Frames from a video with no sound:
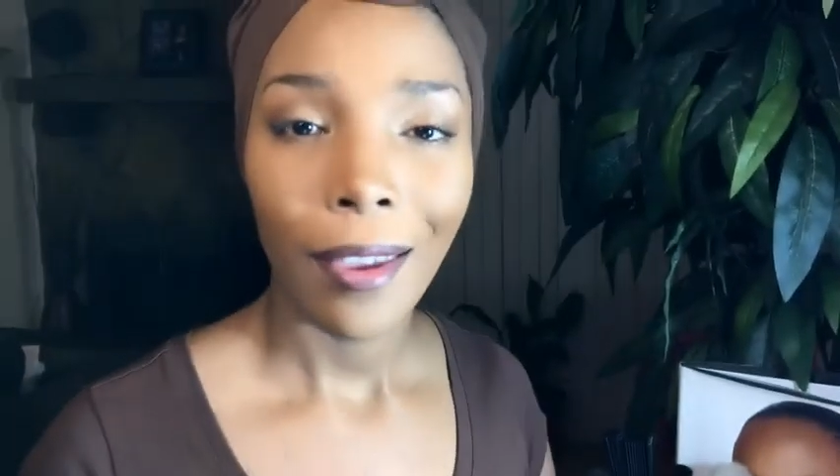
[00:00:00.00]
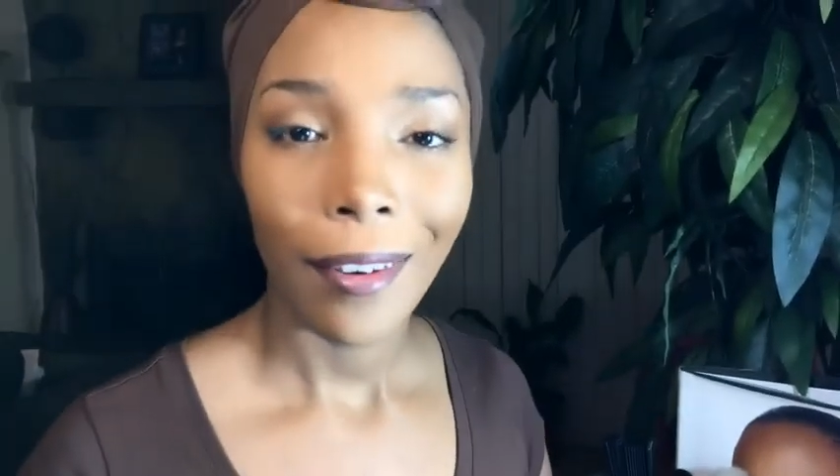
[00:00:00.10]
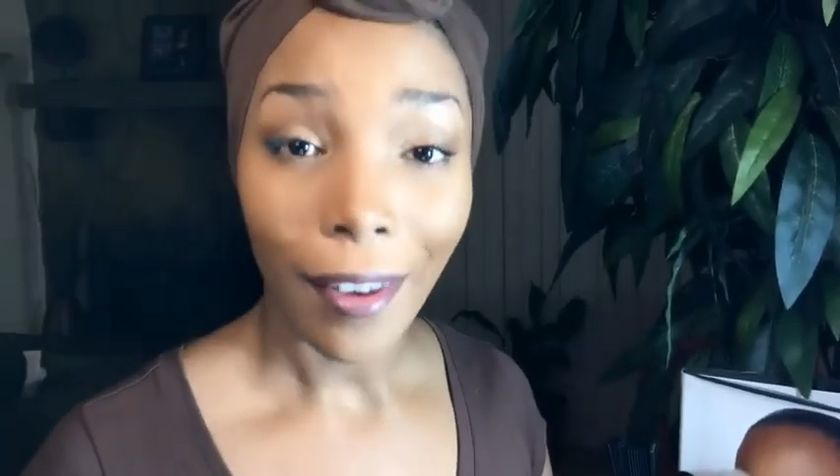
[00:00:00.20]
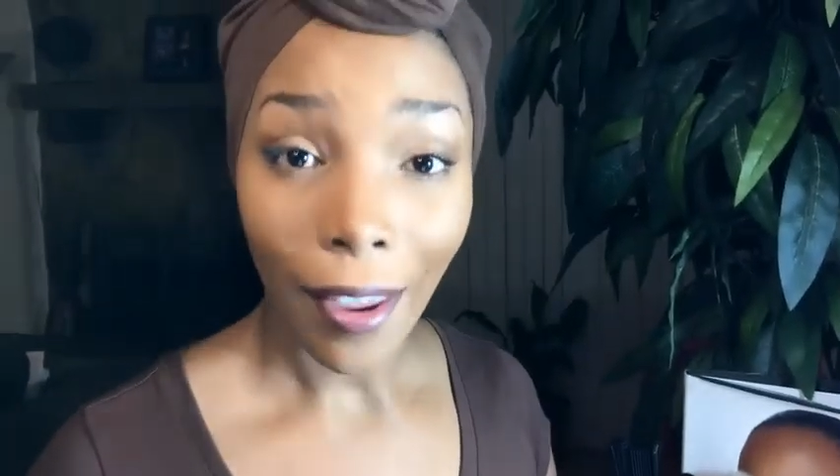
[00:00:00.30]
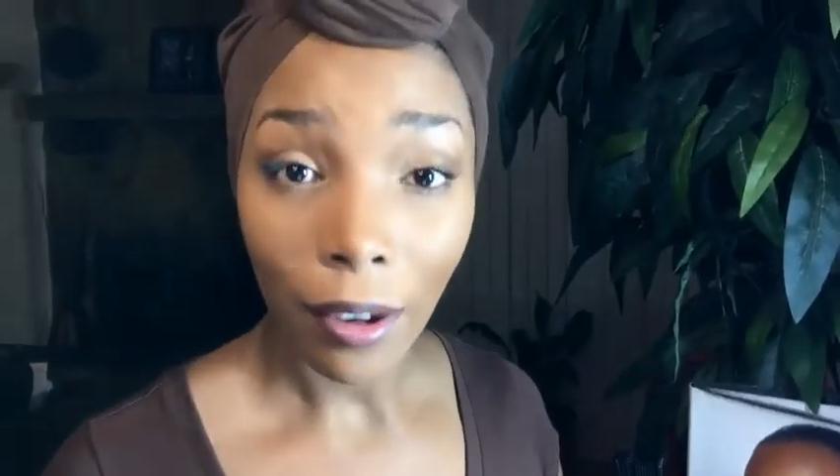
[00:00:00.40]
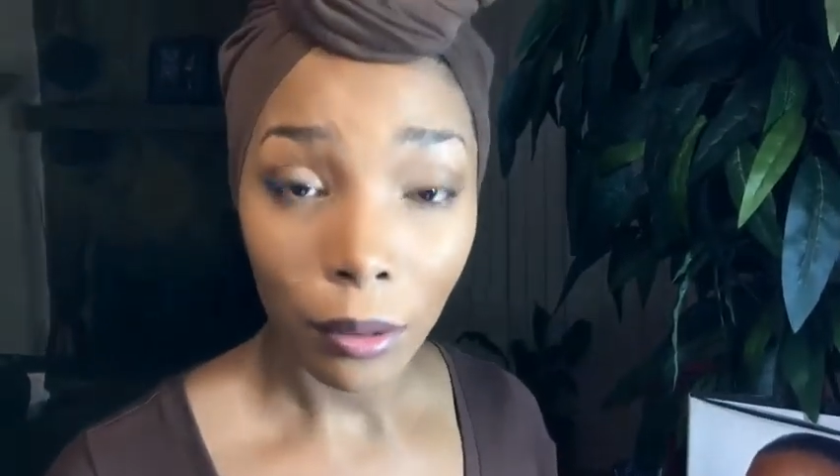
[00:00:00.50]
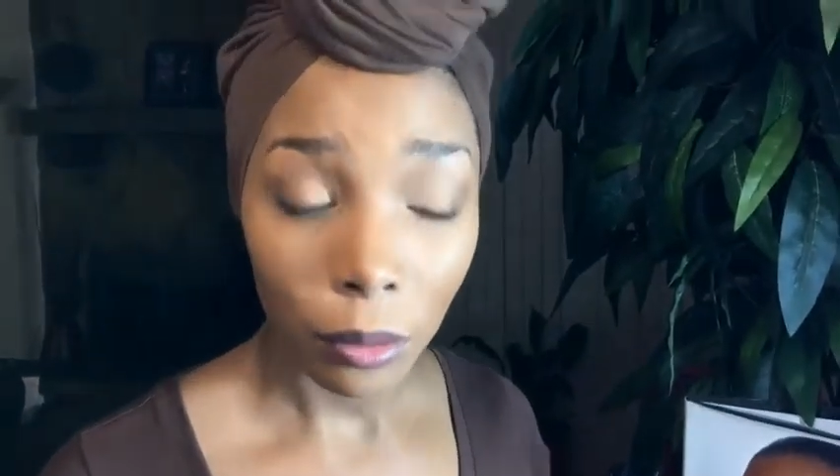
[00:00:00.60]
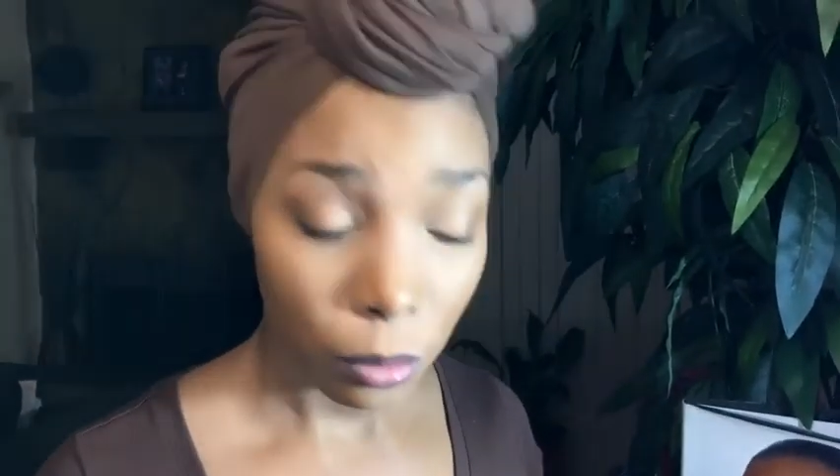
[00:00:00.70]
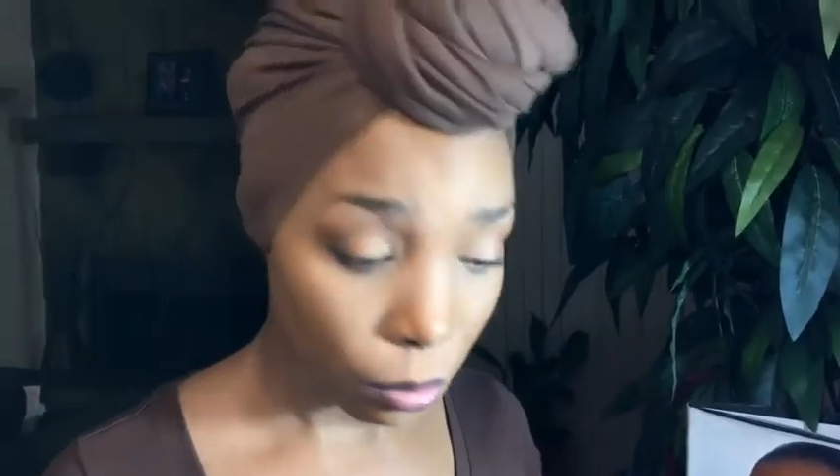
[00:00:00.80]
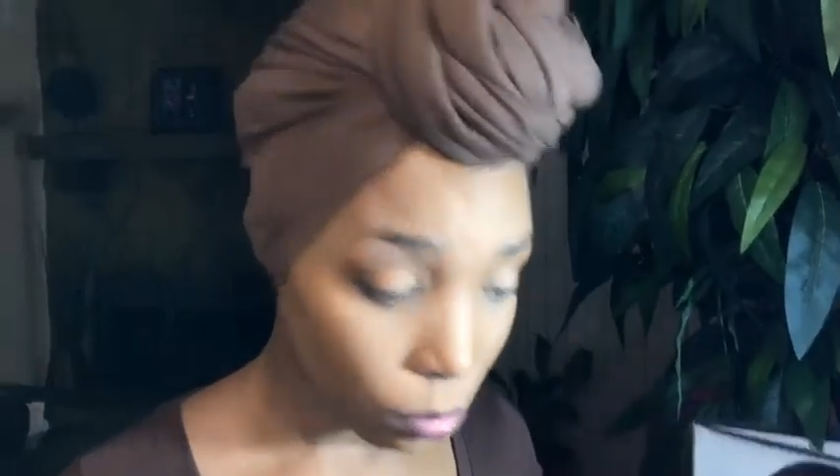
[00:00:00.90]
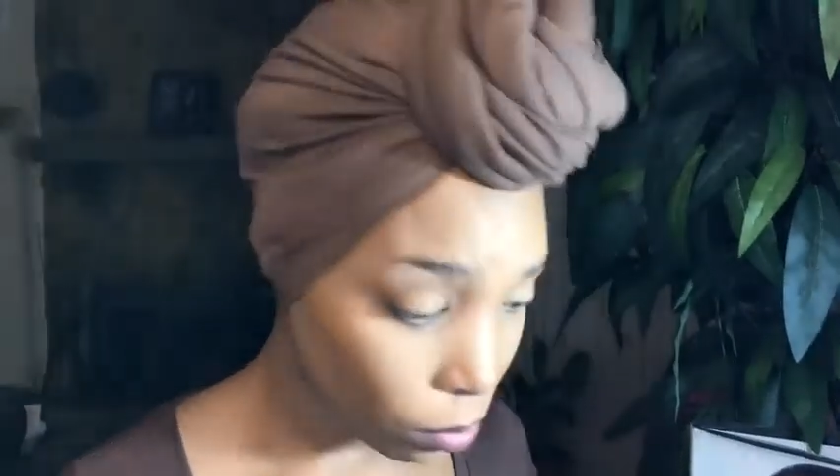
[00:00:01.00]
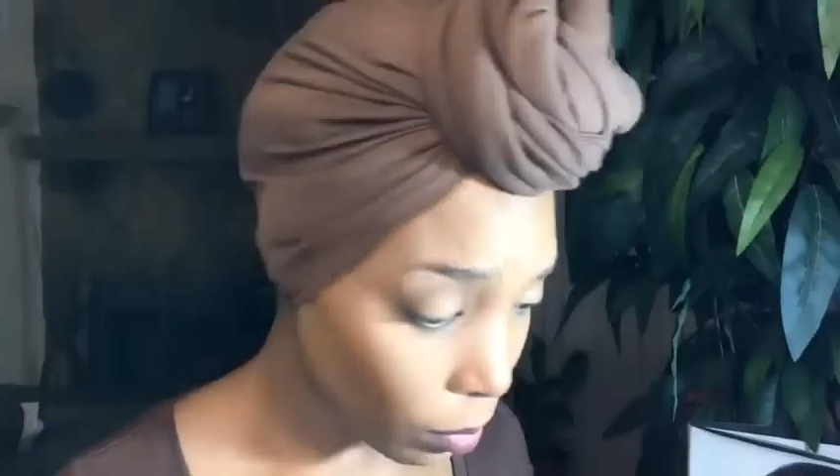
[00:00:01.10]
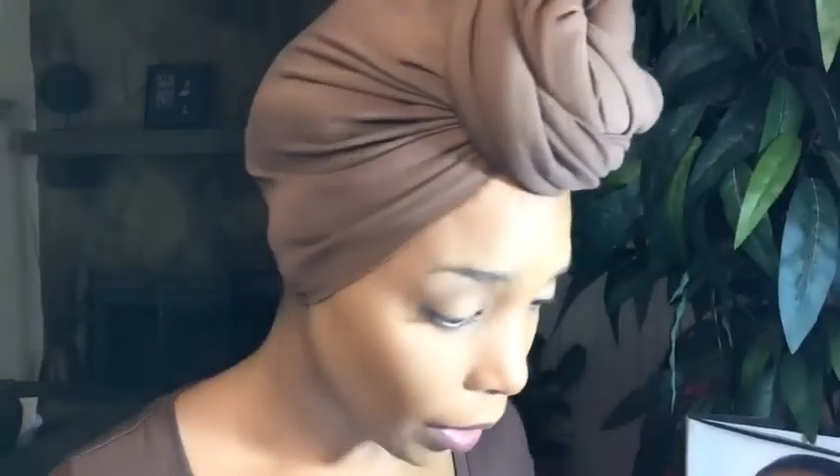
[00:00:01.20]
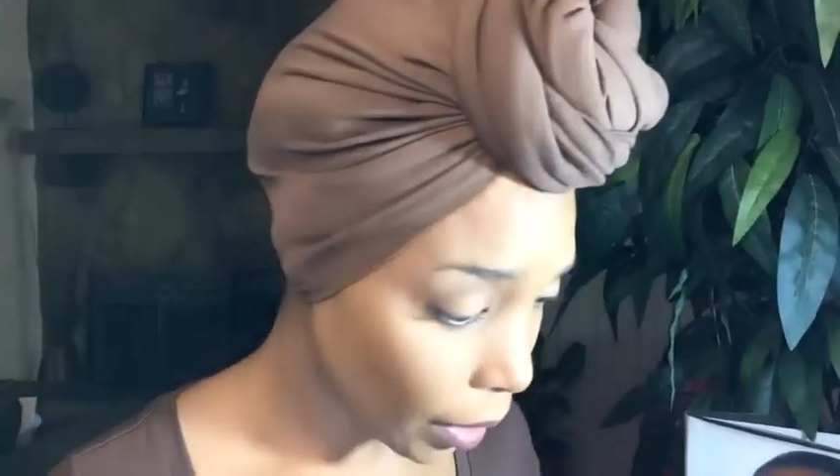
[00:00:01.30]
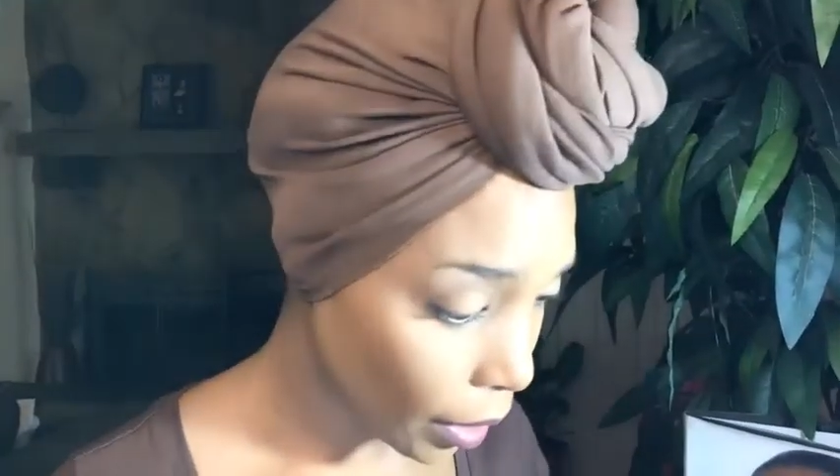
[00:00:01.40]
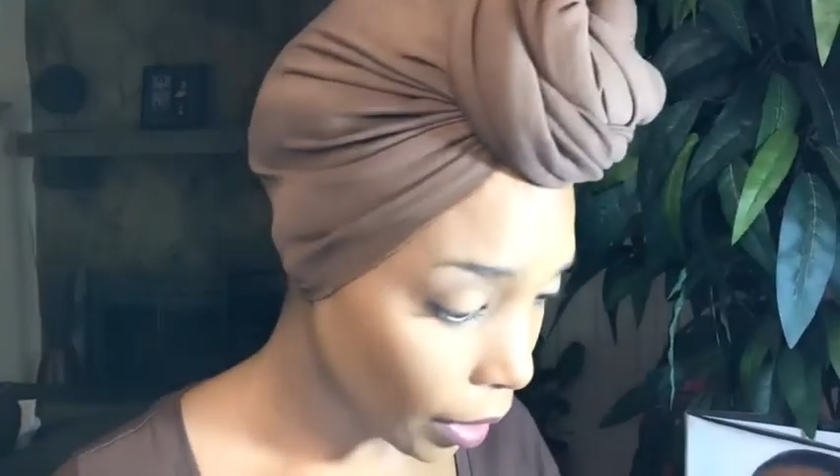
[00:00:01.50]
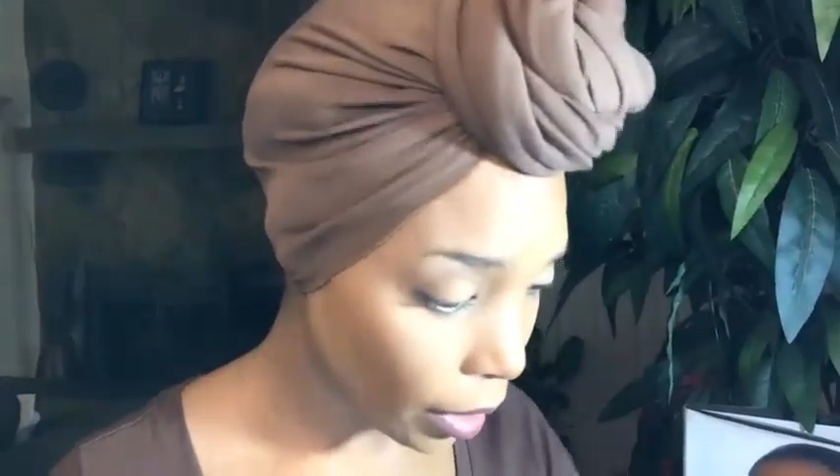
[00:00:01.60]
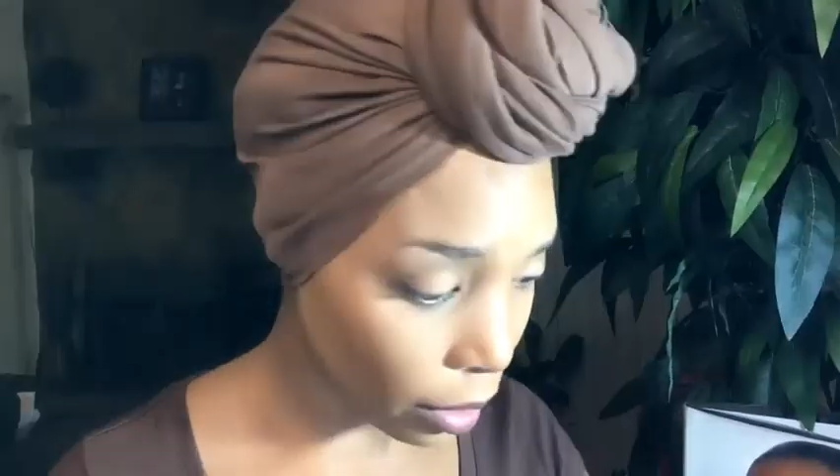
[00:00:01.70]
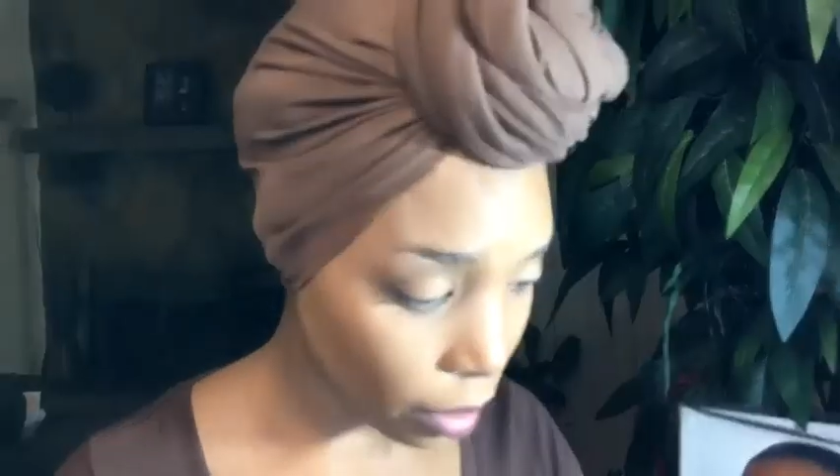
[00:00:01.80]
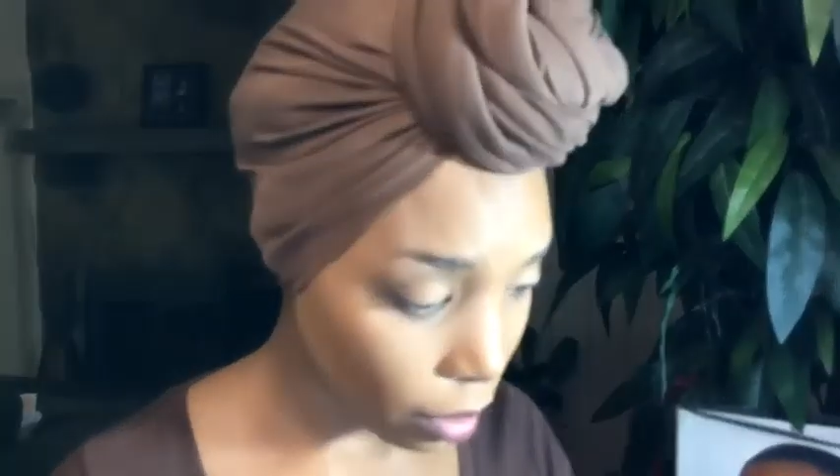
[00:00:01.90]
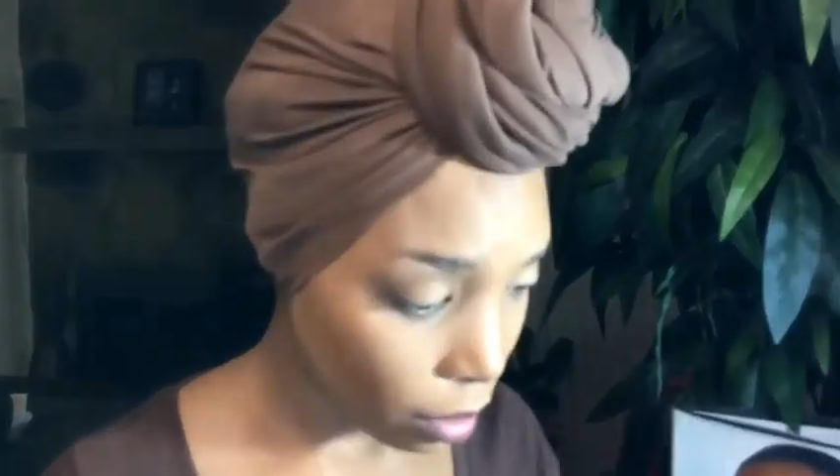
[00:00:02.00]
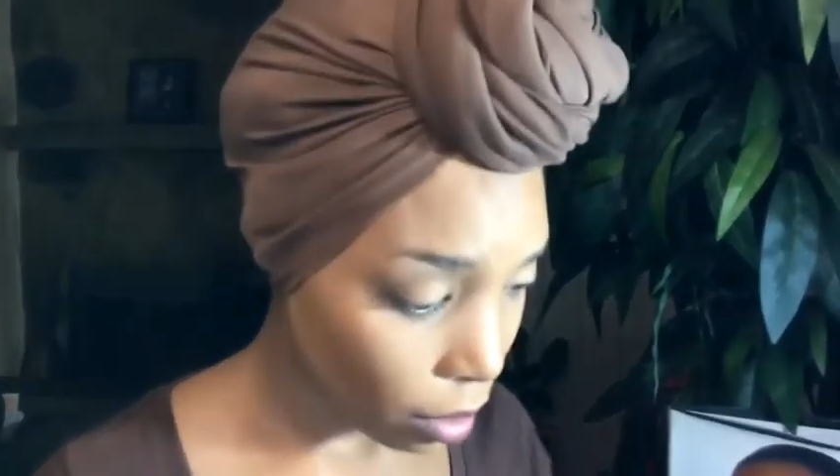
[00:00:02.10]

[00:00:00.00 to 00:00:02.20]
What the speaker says: now to add